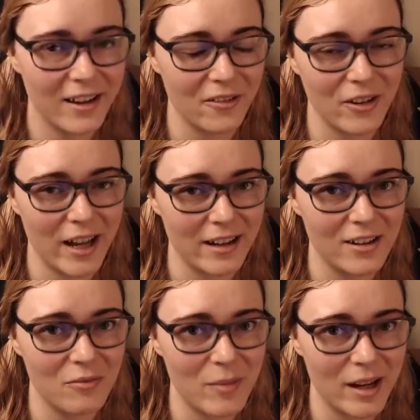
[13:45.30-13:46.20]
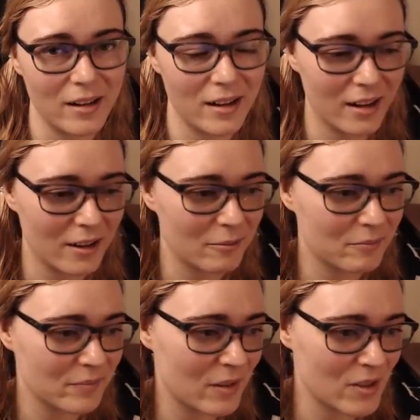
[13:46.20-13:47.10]
if it hadn't have been,
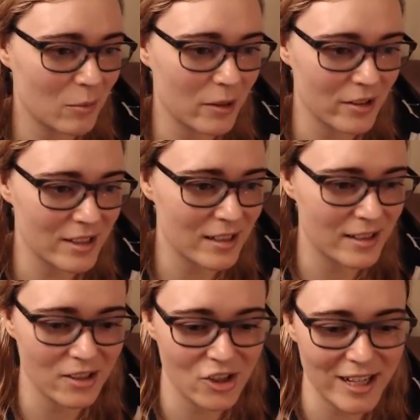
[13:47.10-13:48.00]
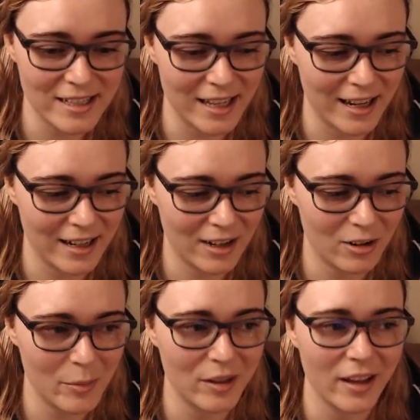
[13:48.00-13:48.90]
if someone else didn't suggest that, and I
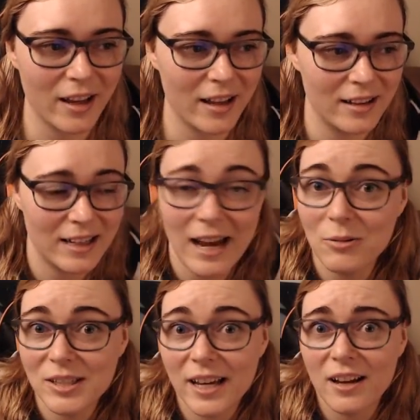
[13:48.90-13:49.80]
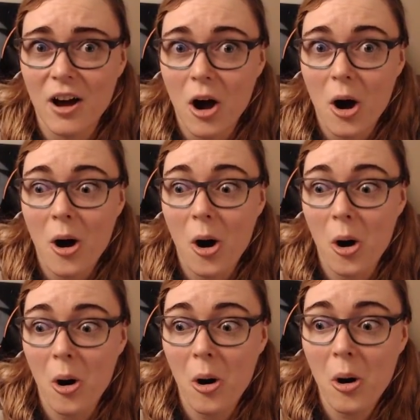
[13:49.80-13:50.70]
would have been like, and I was like,
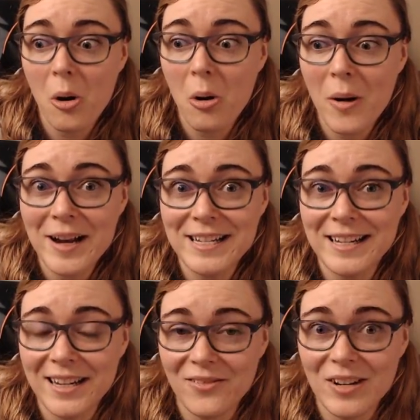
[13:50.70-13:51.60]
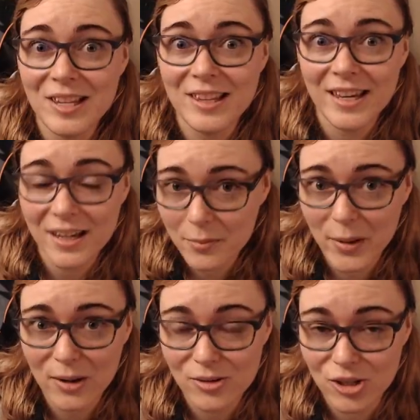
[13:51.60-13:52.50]
oh, I didn't even think
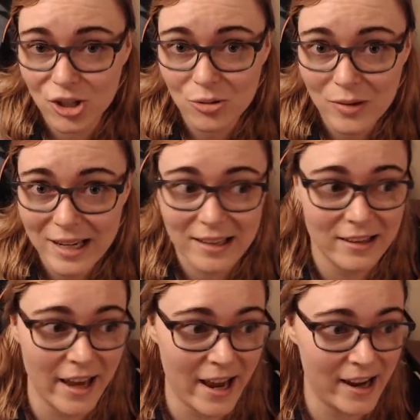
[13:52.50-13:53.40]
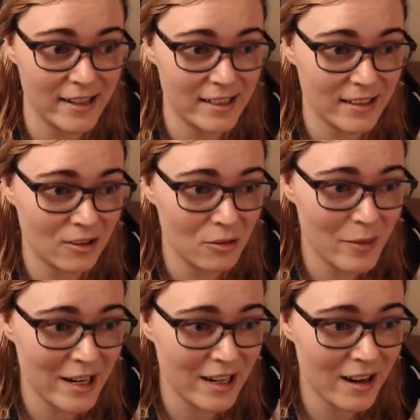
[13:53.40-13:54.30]
about doing that. Oh
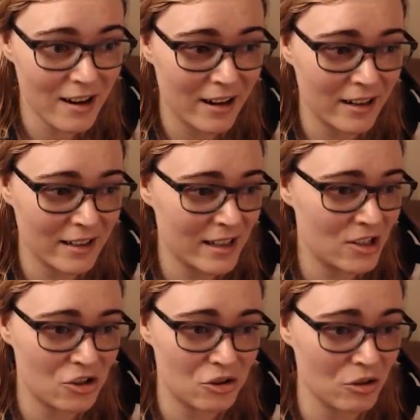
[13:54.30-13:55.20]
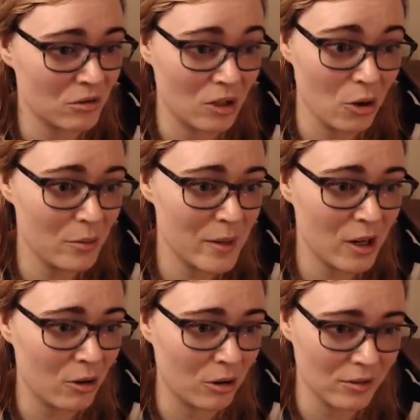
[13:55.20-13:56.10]
my god. And then sure, lo and
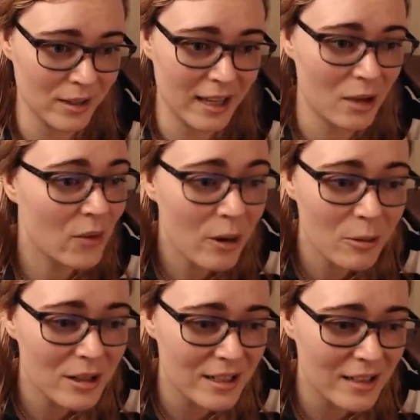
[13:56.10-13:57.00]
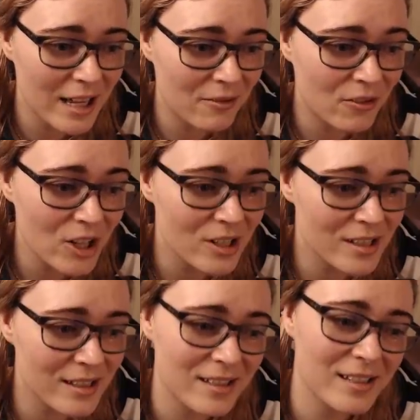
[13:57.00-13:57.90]
behold, like if I would have done that
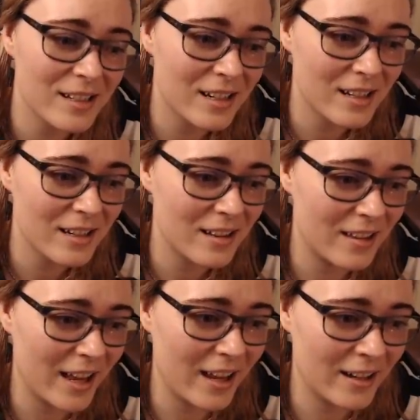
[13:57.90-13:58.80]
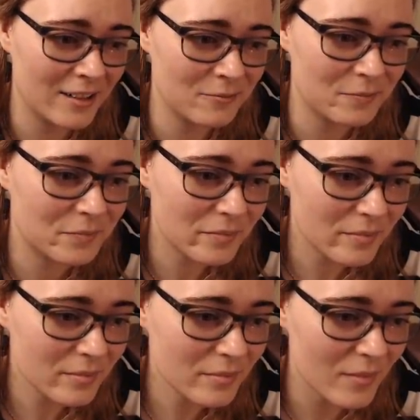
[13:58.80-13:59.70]
first, then
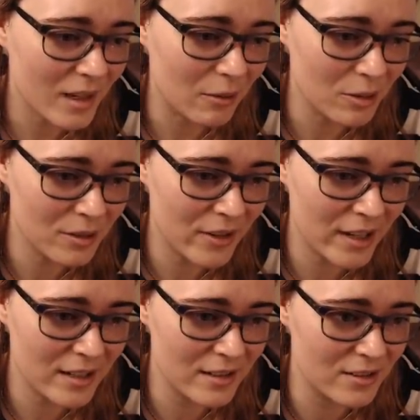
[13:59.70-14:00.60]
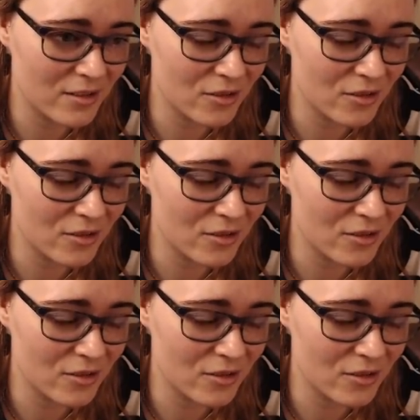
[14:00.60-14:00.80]
I wouldn't have had to